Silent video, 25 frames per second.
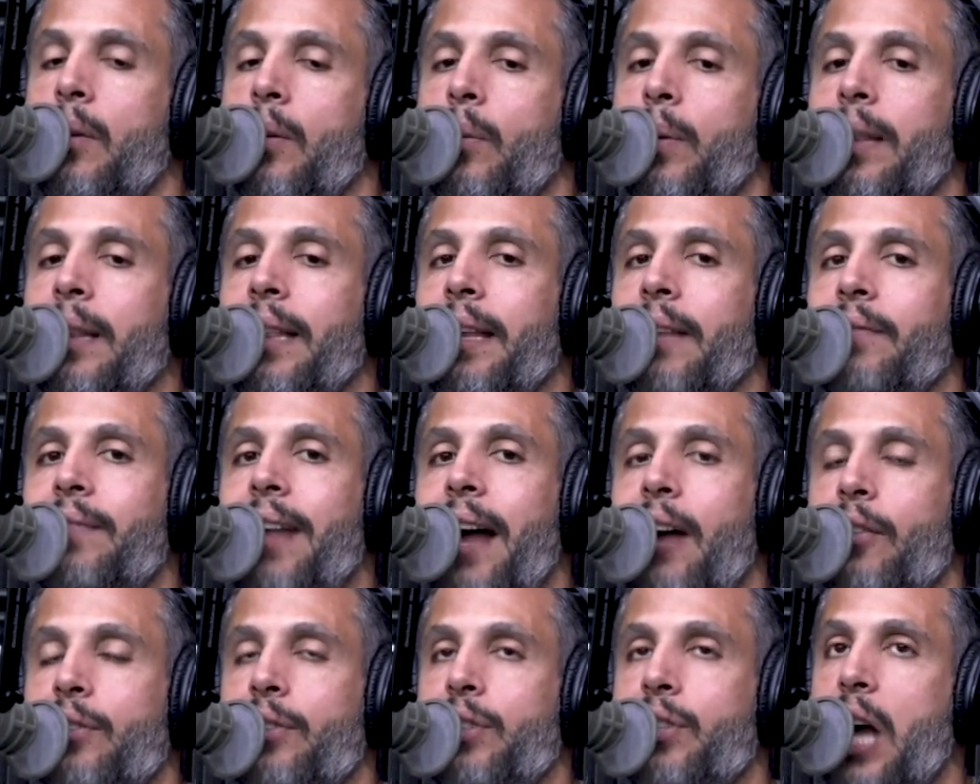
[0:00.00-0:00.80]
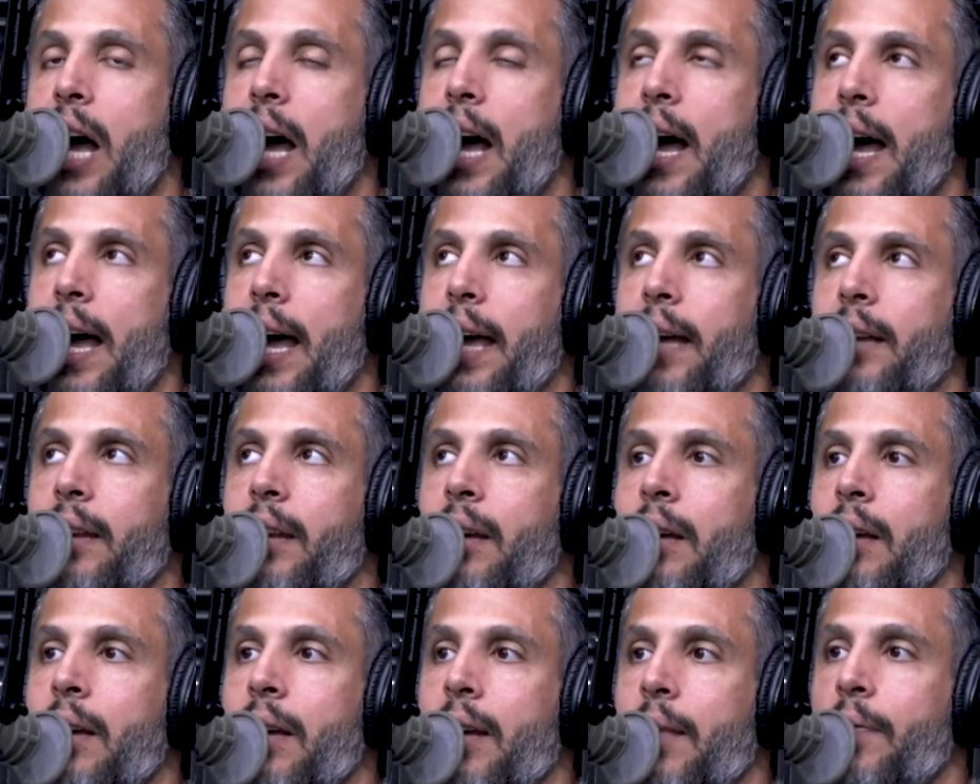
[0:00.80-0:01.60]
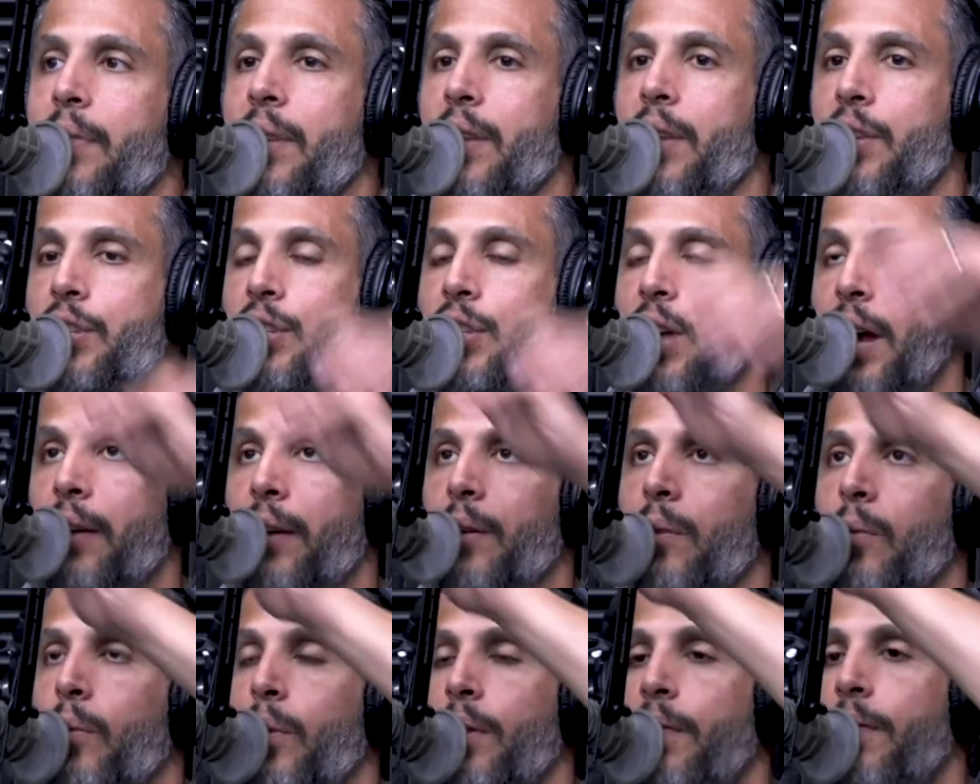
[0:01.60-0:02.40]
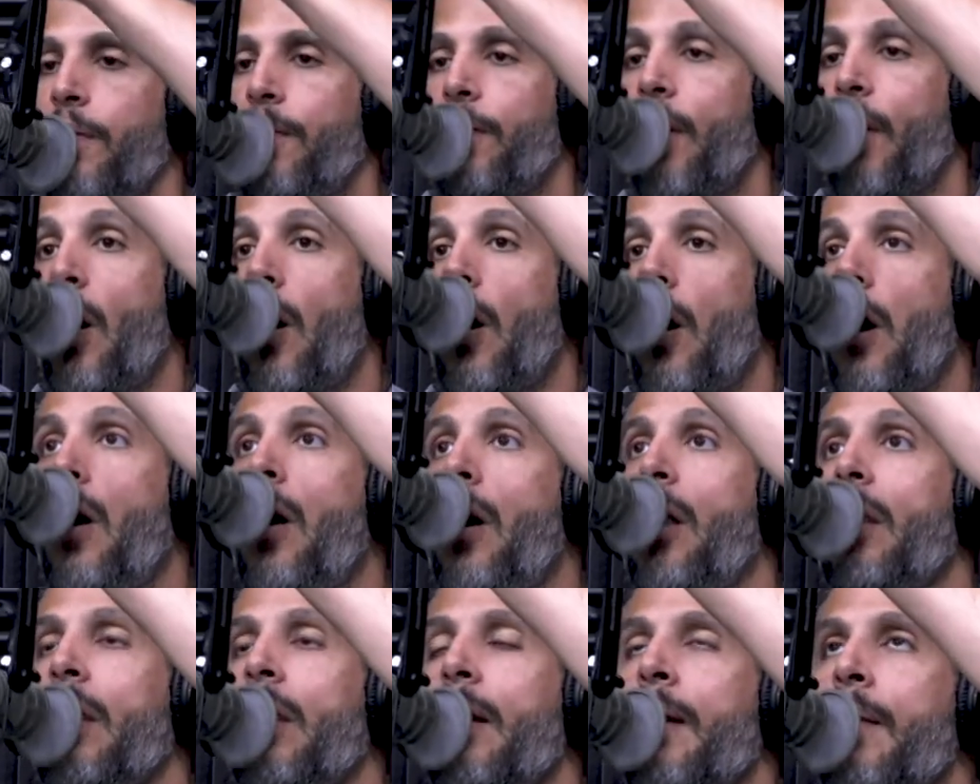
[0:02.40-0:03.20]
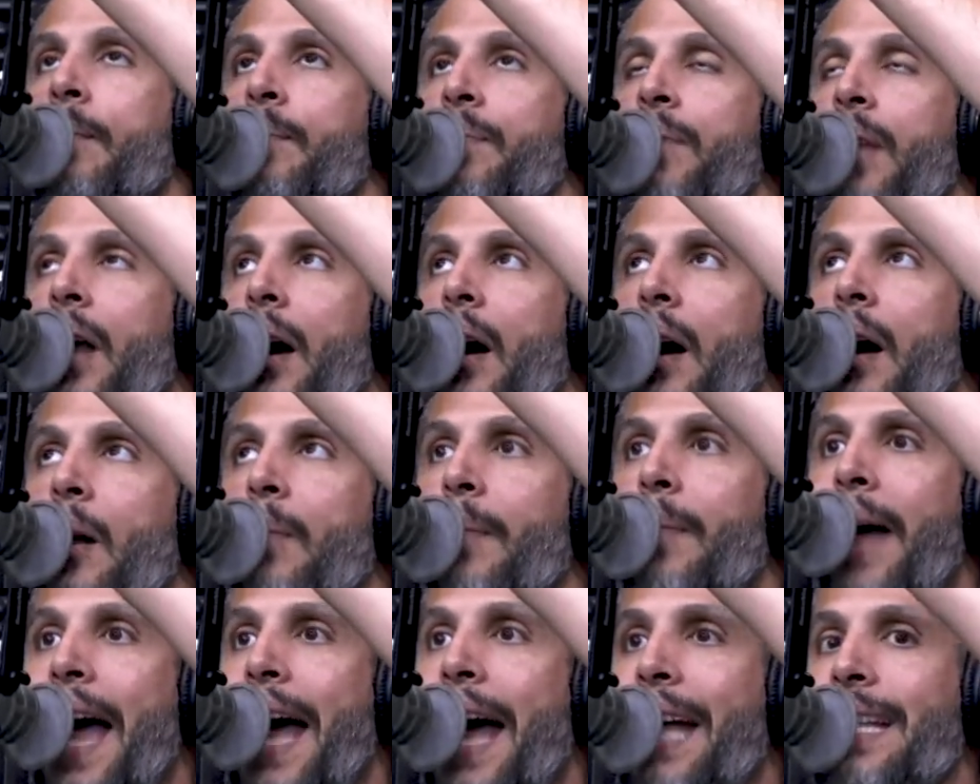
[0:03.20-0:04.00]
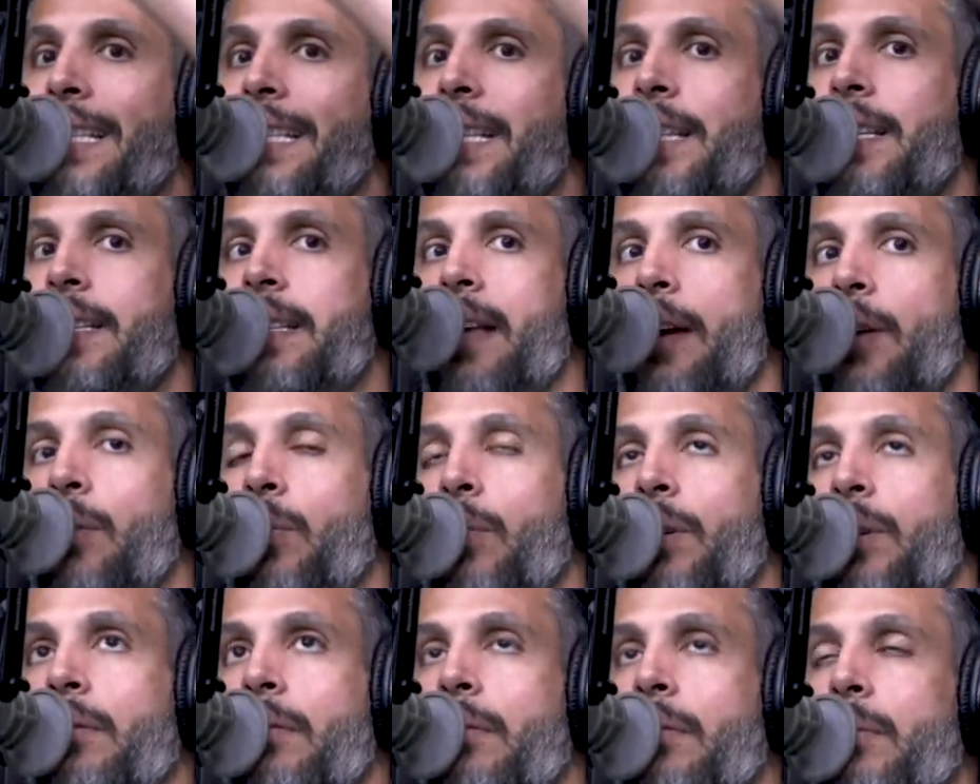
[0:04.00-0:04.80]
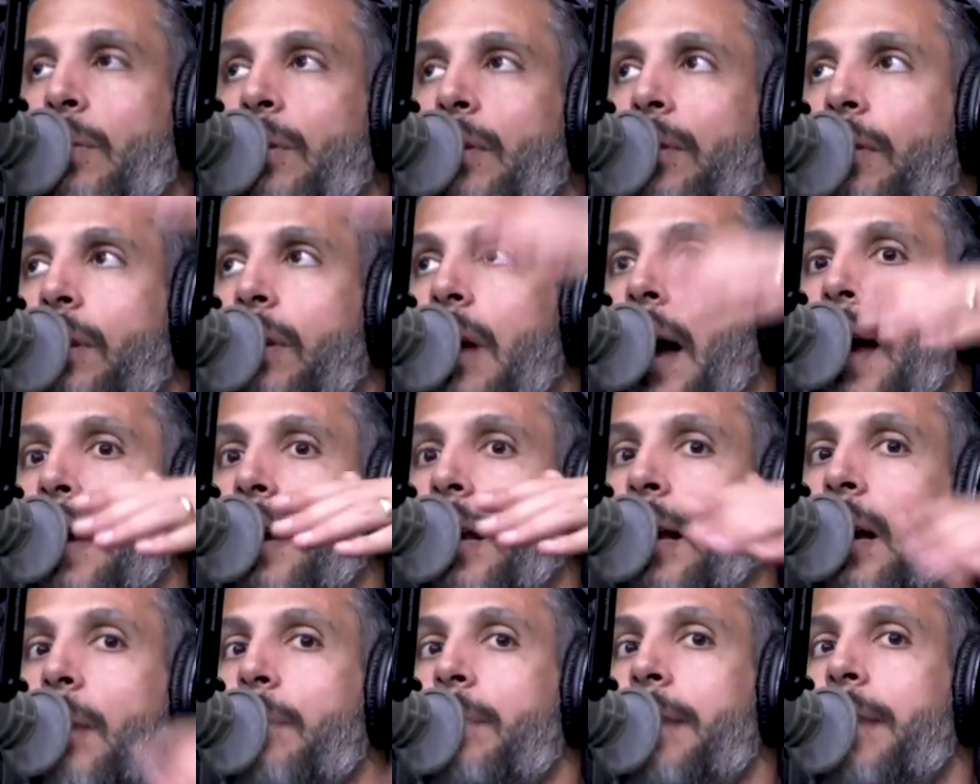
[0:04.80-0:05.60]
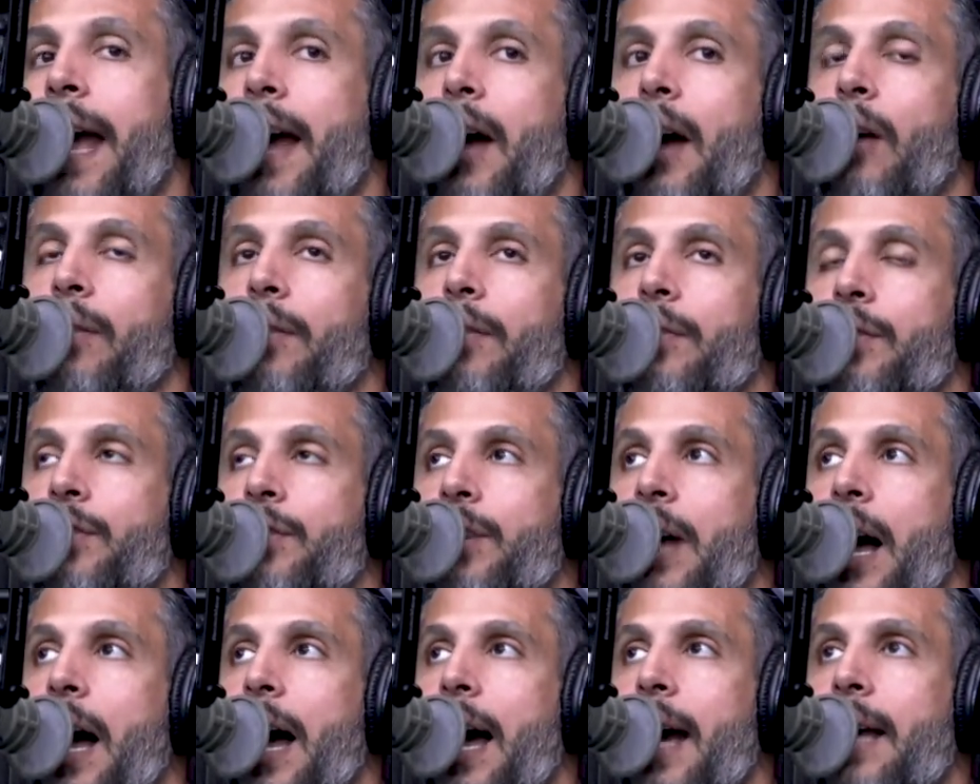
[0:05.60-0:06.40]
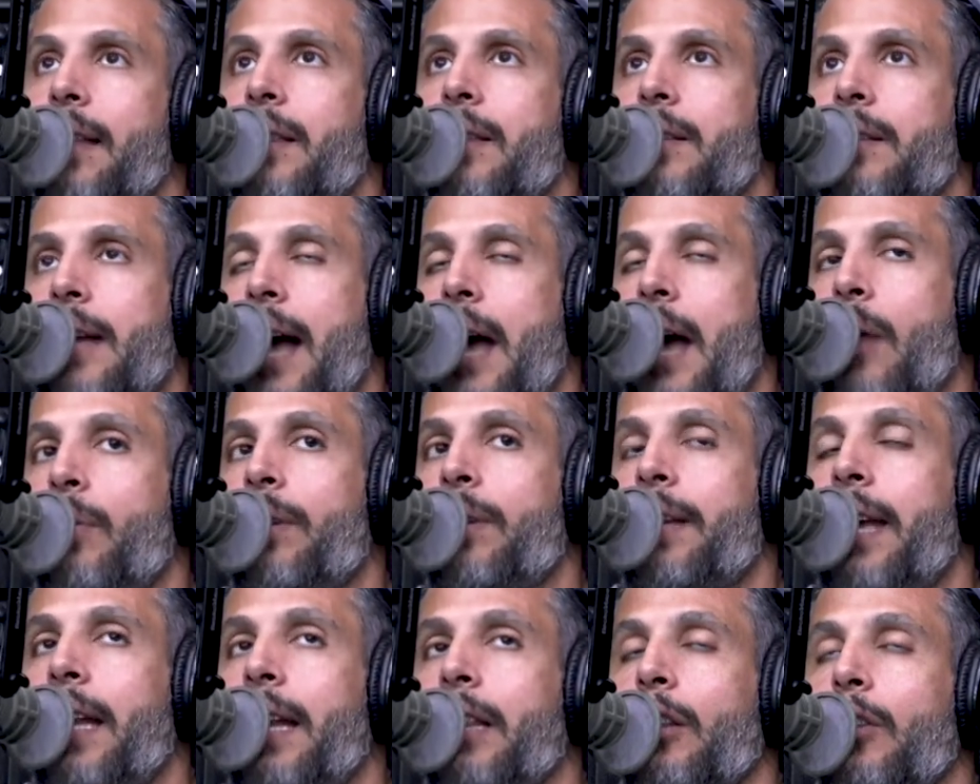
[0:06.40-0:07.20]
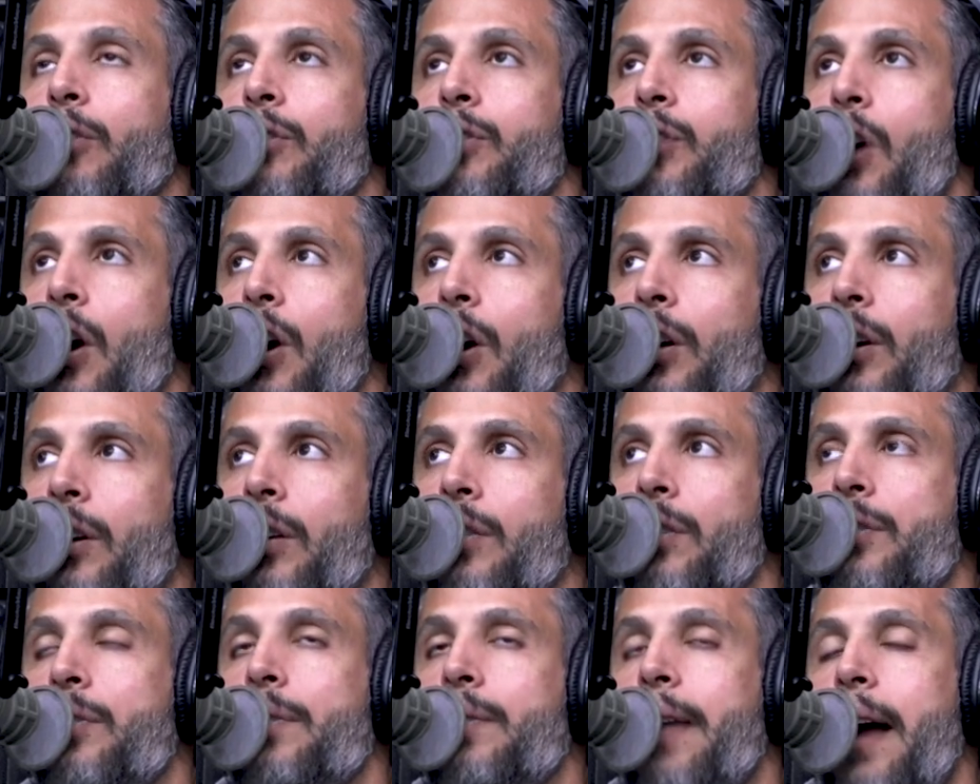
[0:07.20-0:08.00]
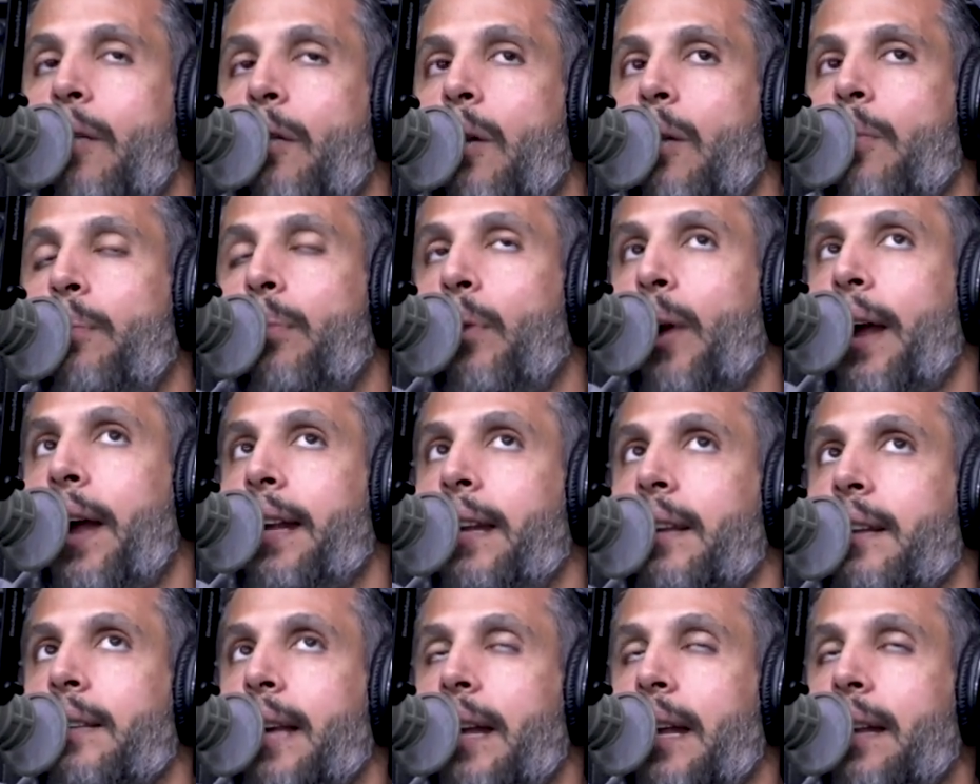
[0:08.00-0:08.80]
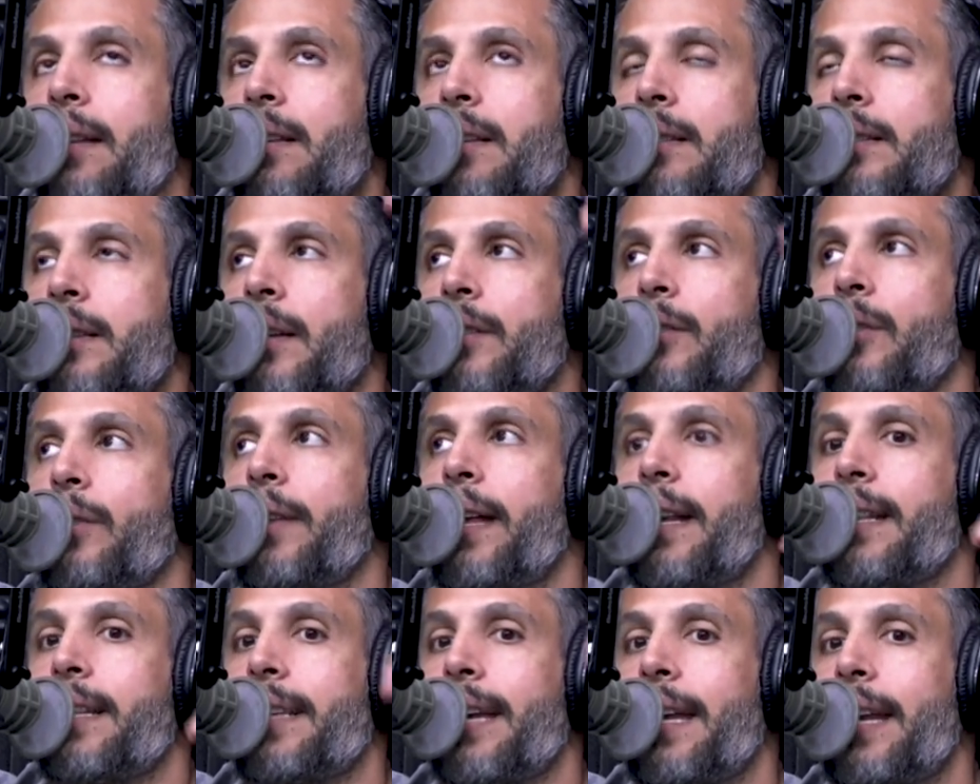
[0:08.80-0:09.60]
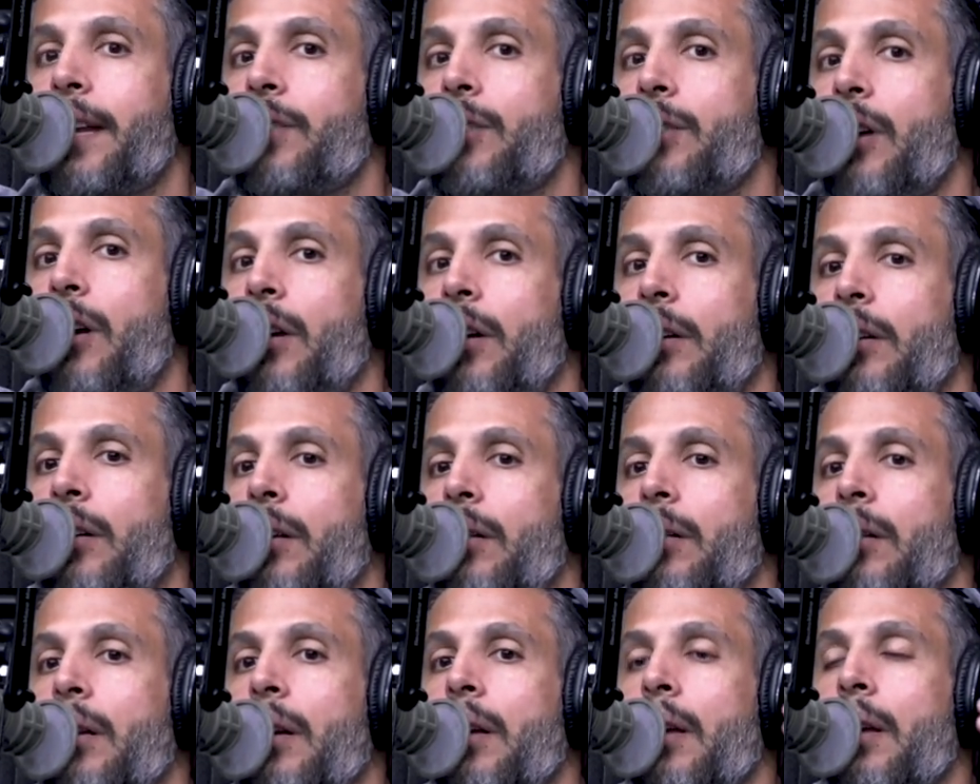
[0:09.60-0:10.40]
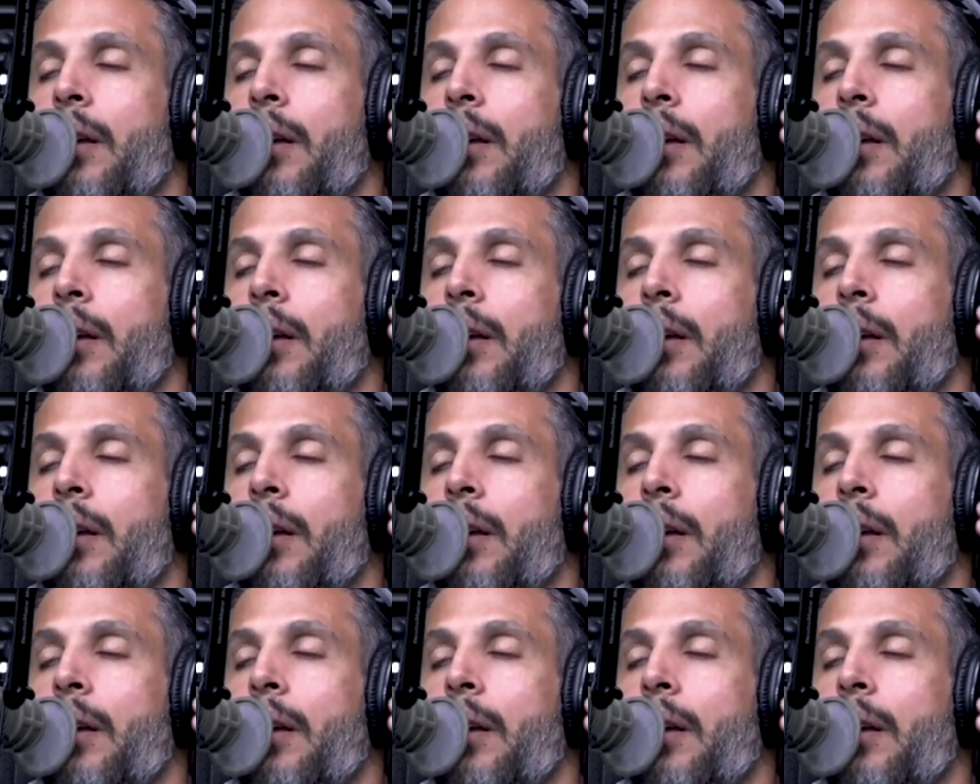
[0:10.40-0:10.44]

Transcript: We lived outside. The sun would fall. As the sun would kind of come down in the sky would get a little darker. So now our brain is getting the signal that it's getting darker,